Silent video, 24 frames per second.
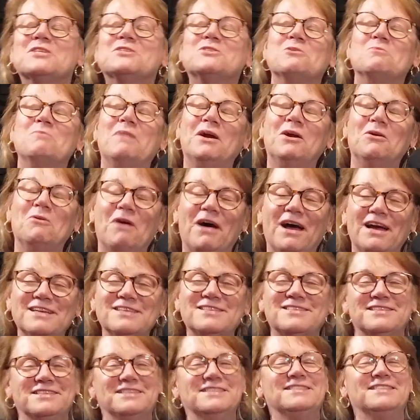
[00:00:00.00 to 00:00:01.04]
So Mayor
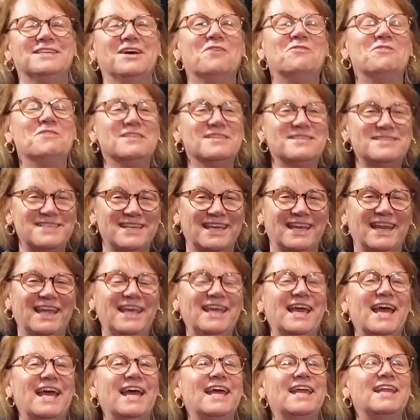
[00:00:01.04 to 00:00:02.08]
Weiss is over the city,
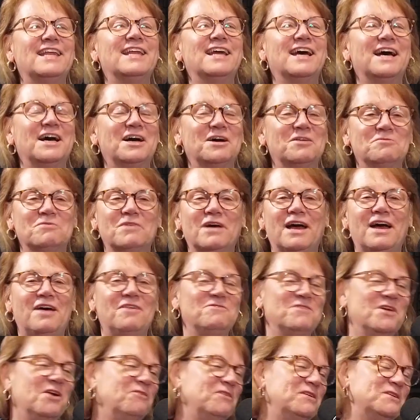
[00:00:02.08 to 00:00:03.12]
and
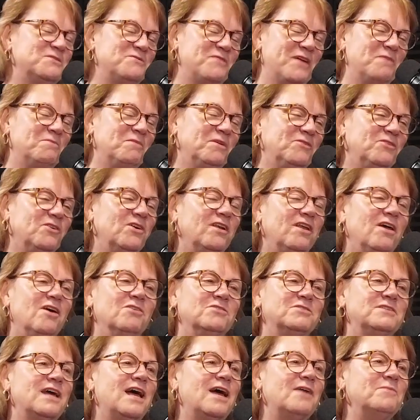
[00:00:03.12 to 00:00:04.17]
I've known his family for a
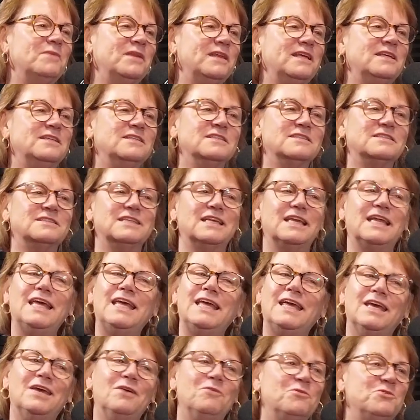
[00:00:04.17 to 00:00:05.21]
long time, and he just said,
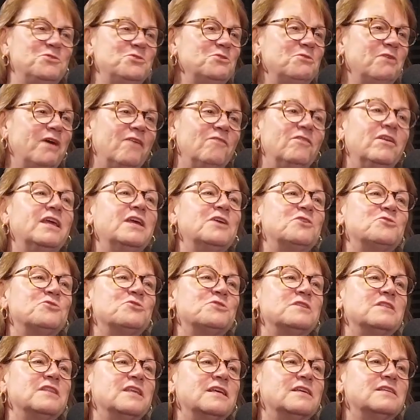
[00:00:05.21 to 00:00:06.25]
"Hey, would you have any
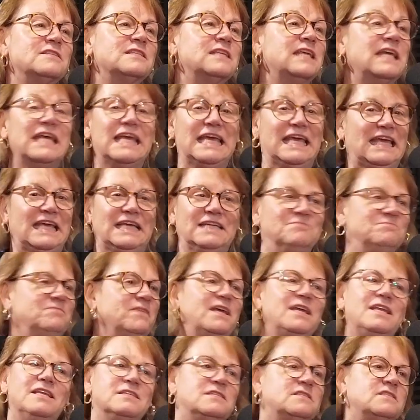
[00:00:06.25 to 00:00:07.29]
interest in this?"
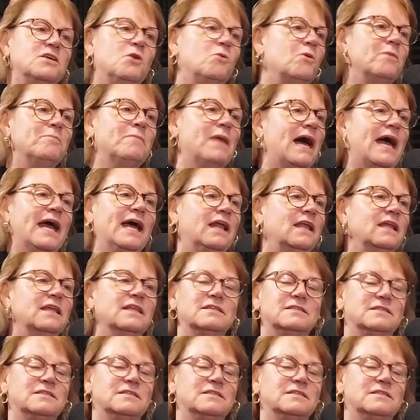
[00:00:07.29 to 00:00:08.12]
It is so up my alley.